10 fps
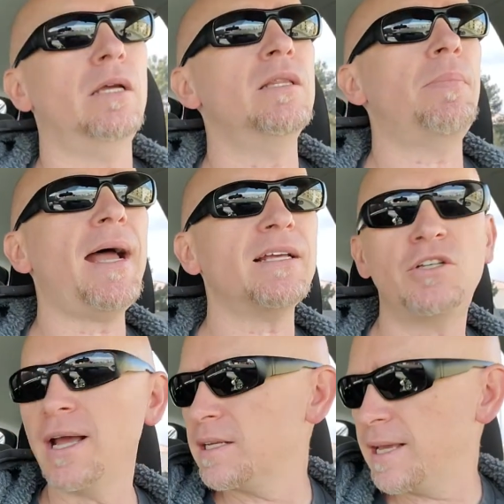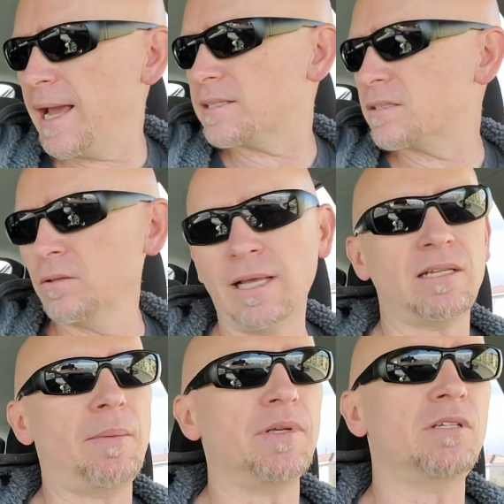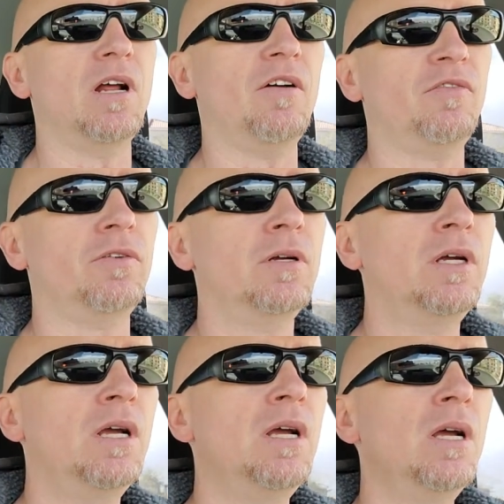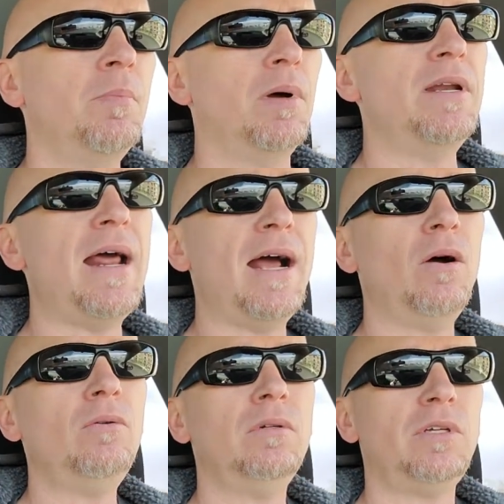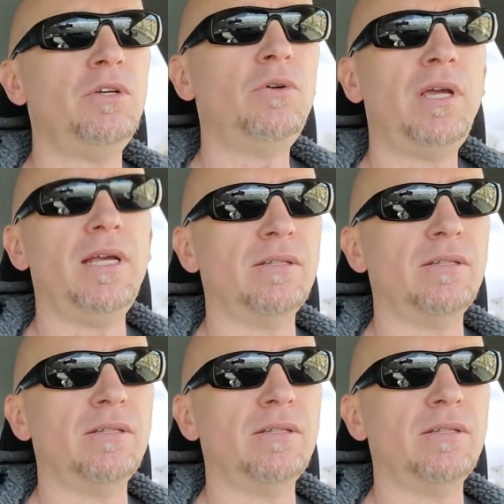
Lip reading: the past, you had to guess on that type of stuff, but now you can